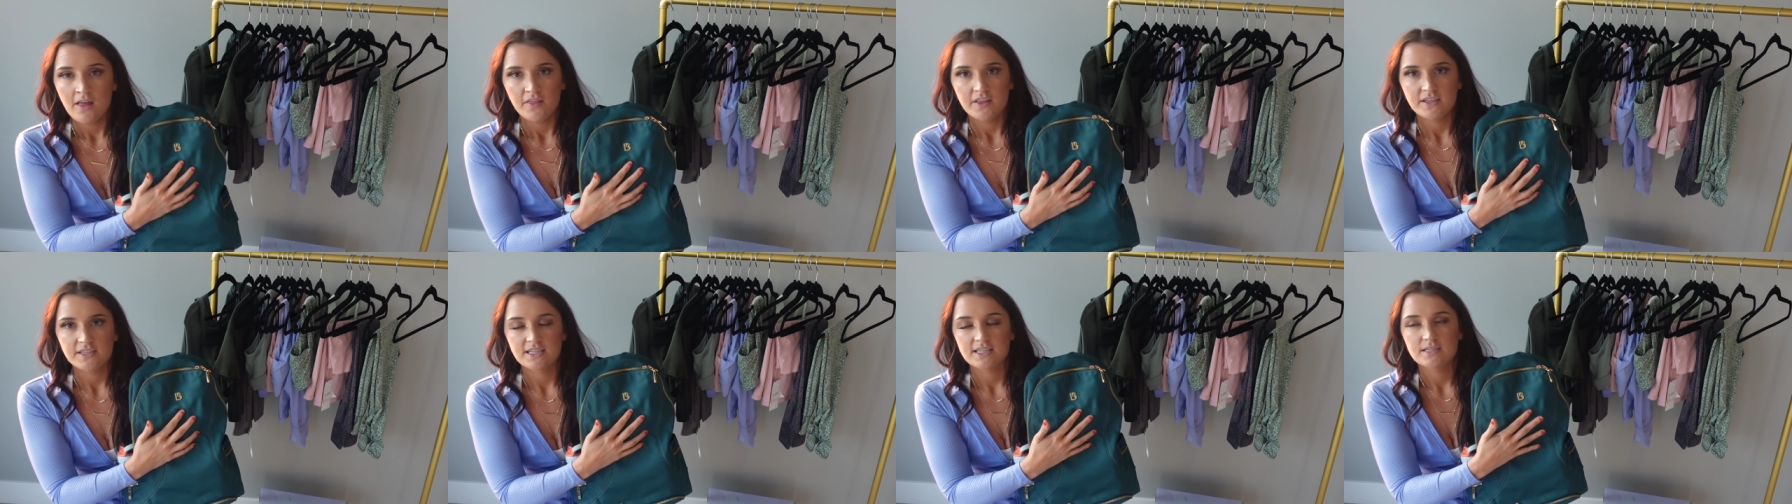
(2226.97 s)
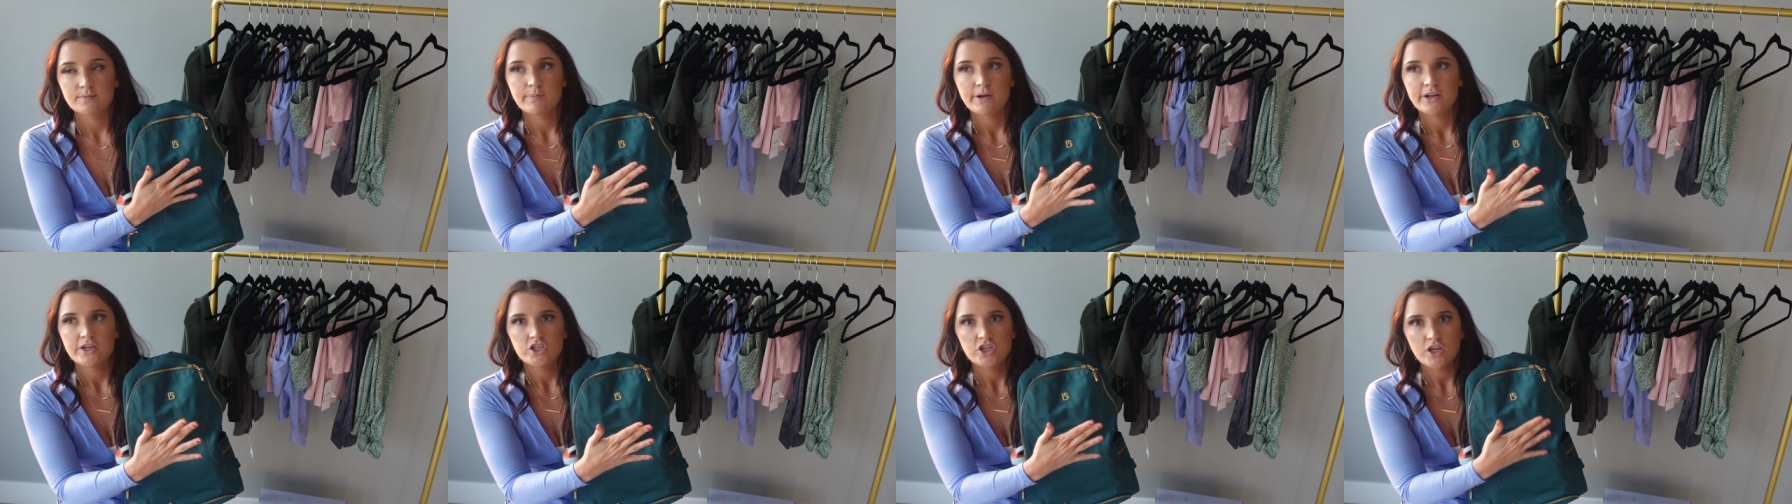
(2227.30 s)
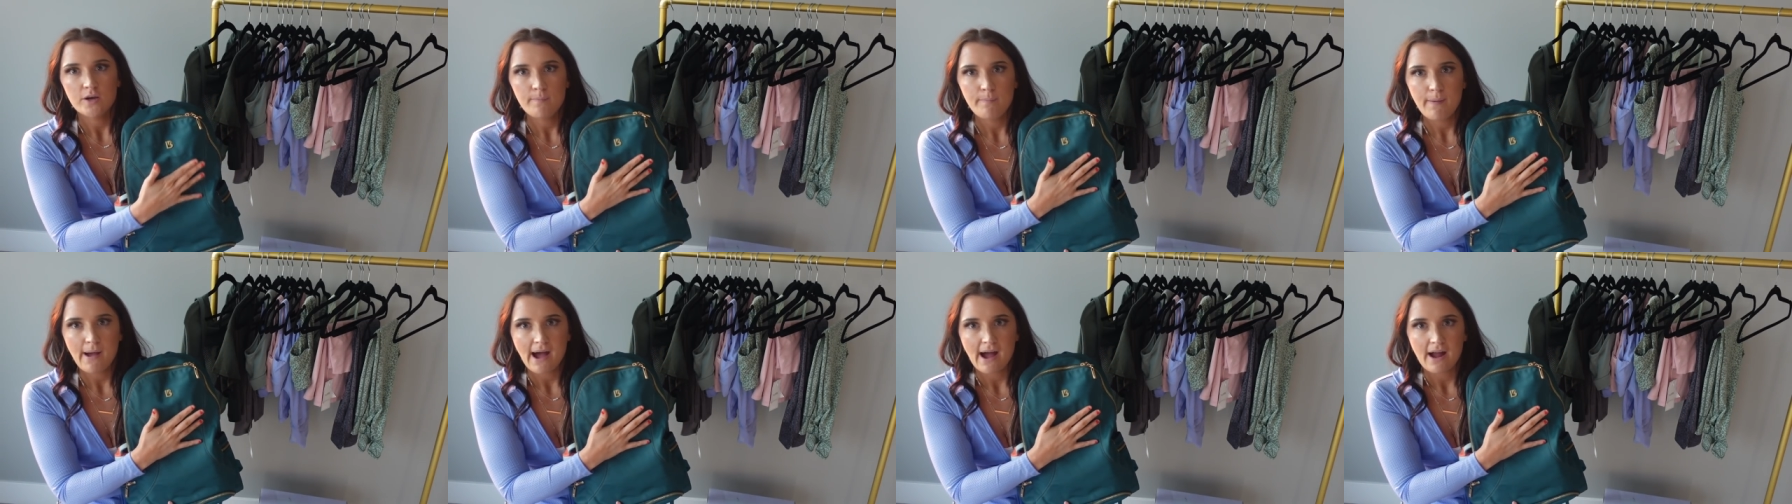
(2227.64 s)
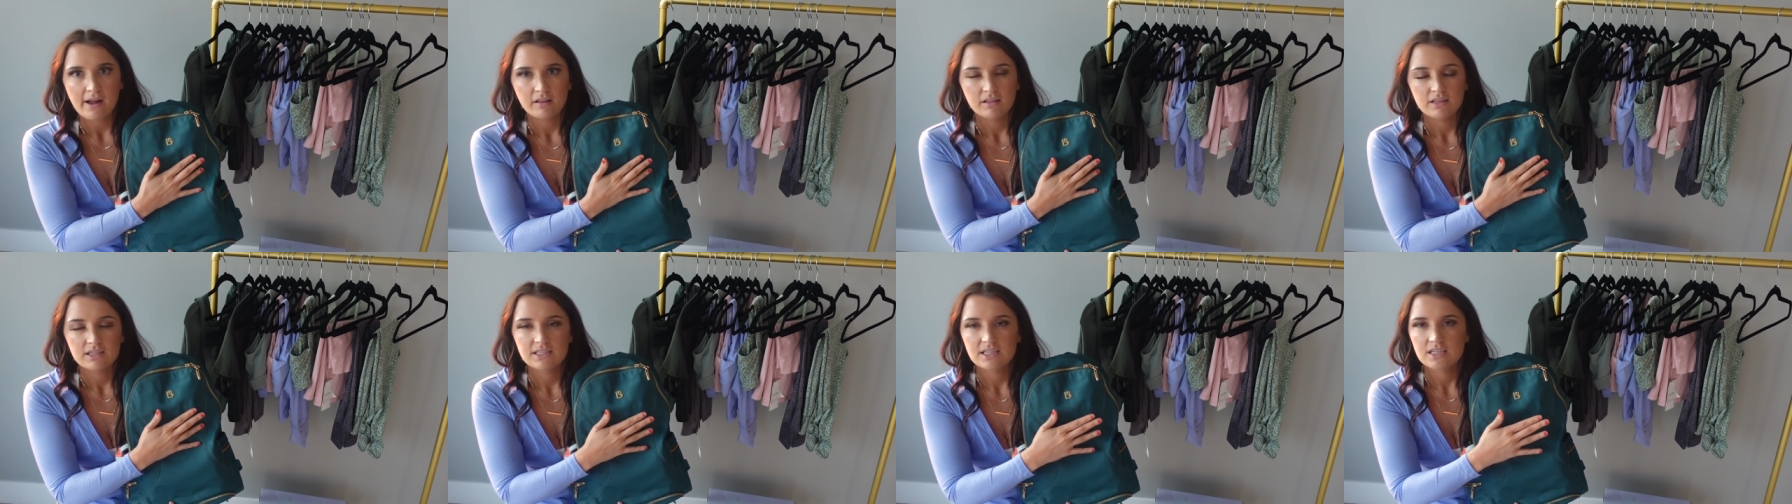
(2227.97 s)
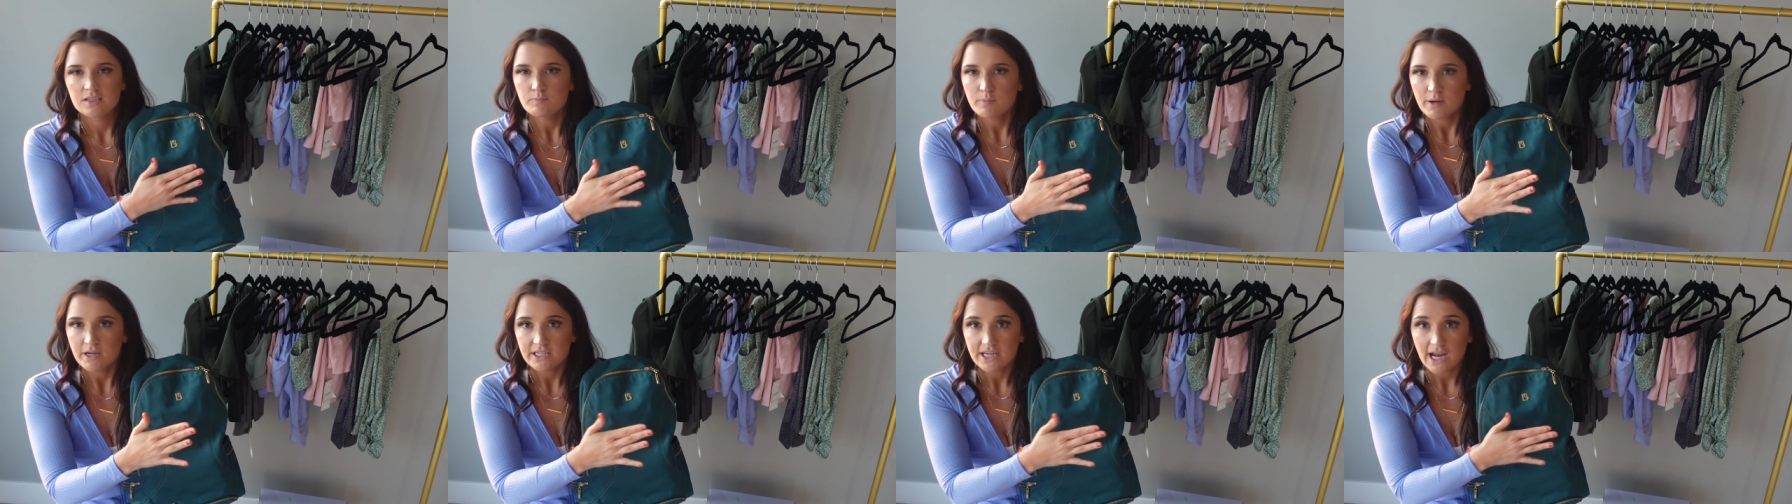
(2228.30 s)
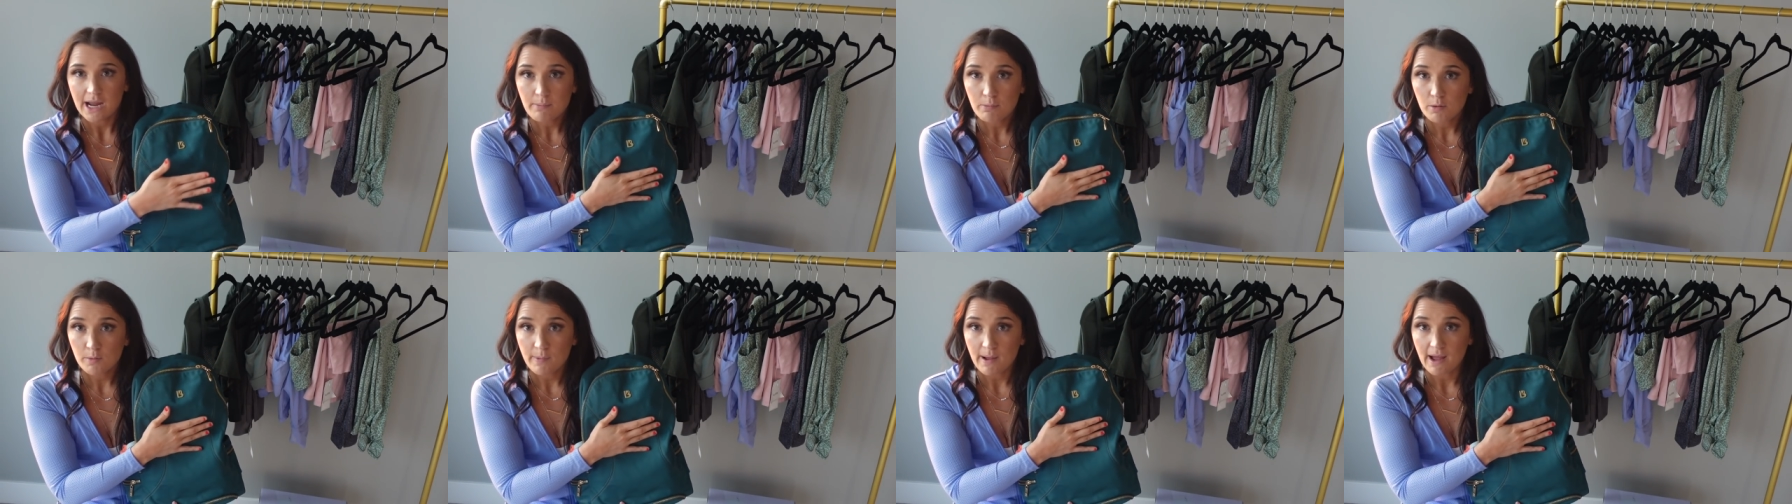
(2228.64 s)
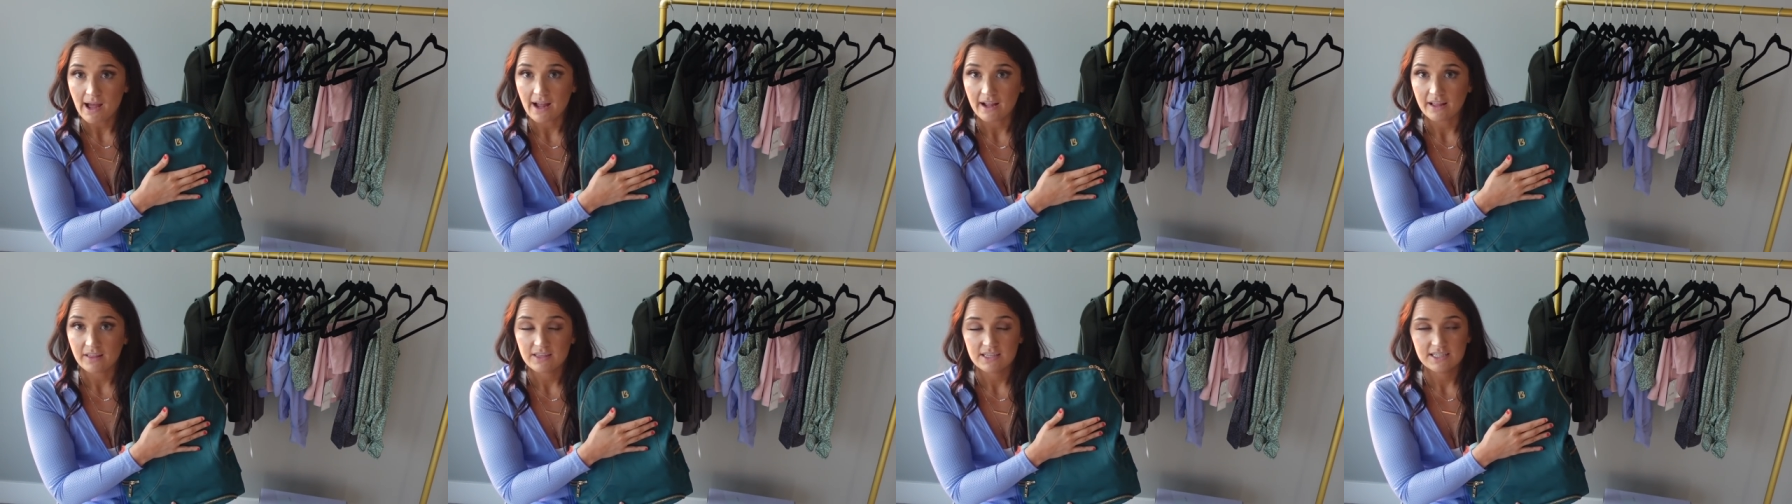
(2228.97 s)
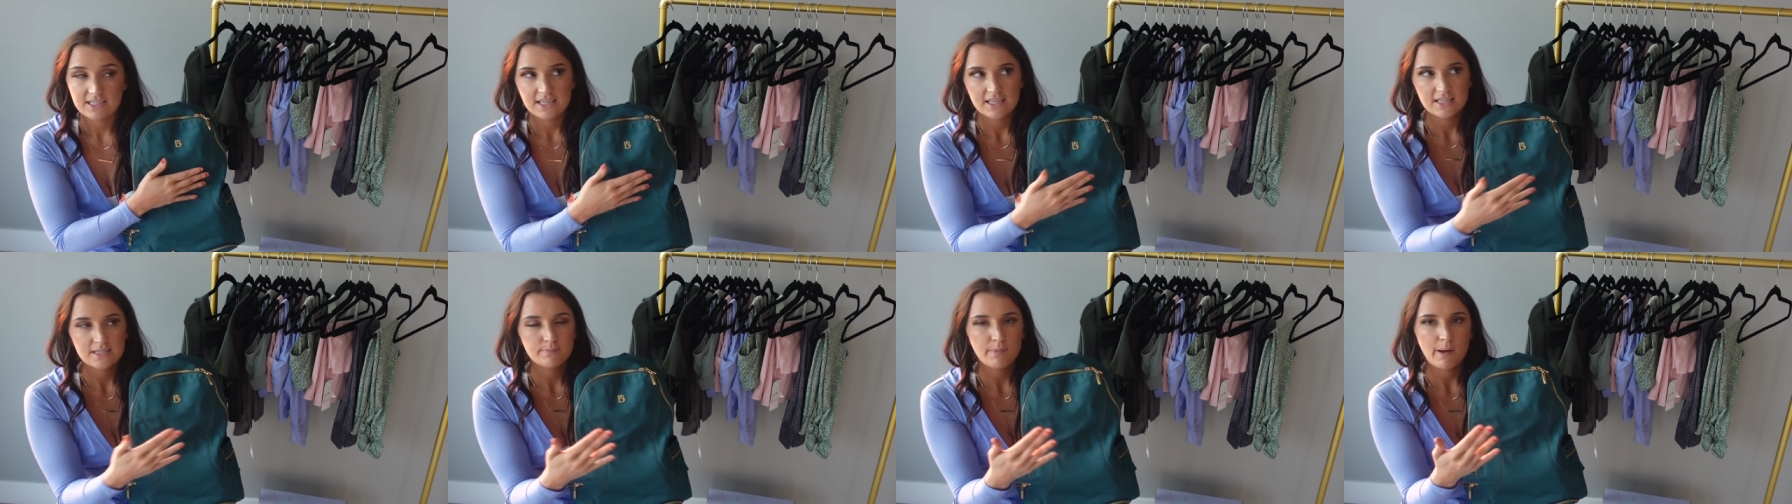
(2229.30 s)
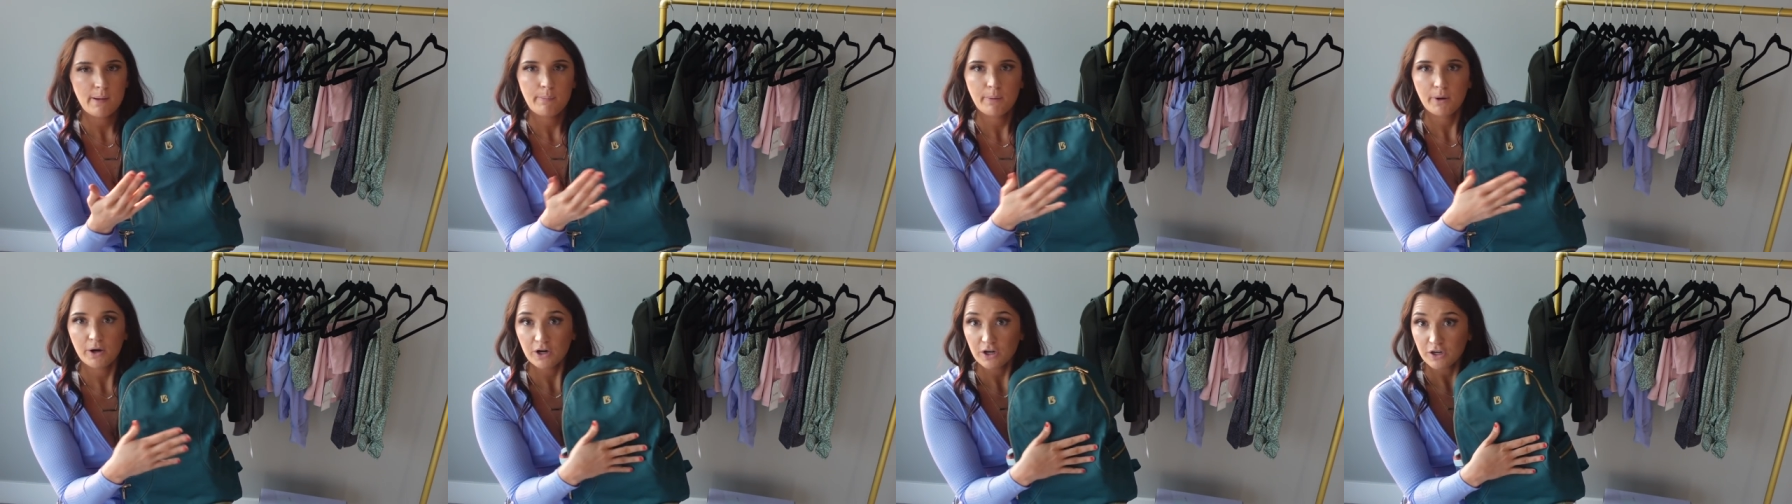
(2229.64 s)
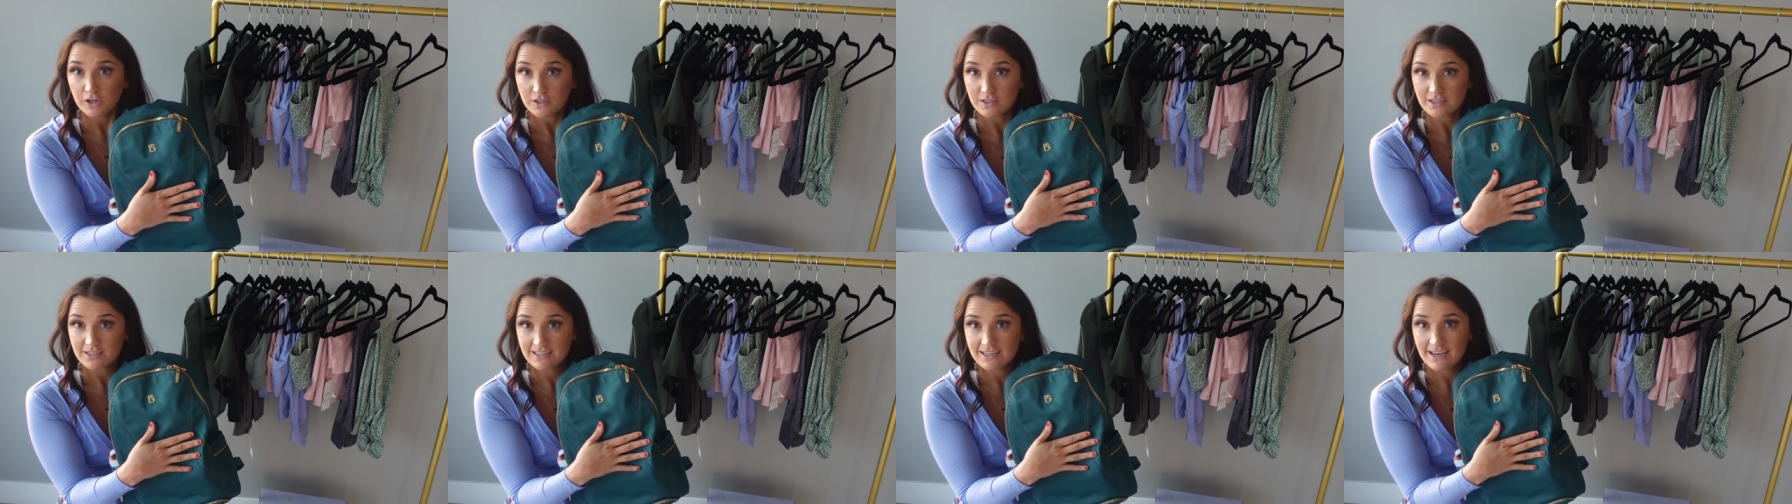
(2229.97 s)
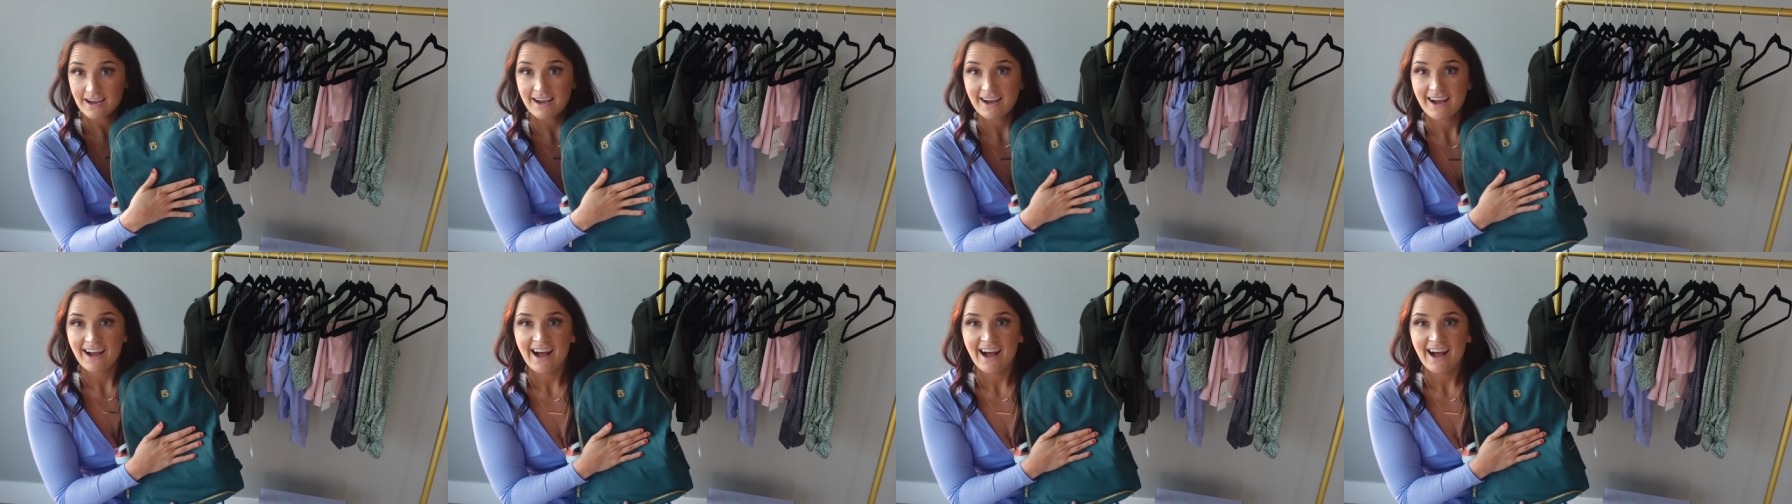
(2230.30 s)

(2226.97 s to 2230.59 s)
This is my gym bag. This is my diaper bag. This is my purse.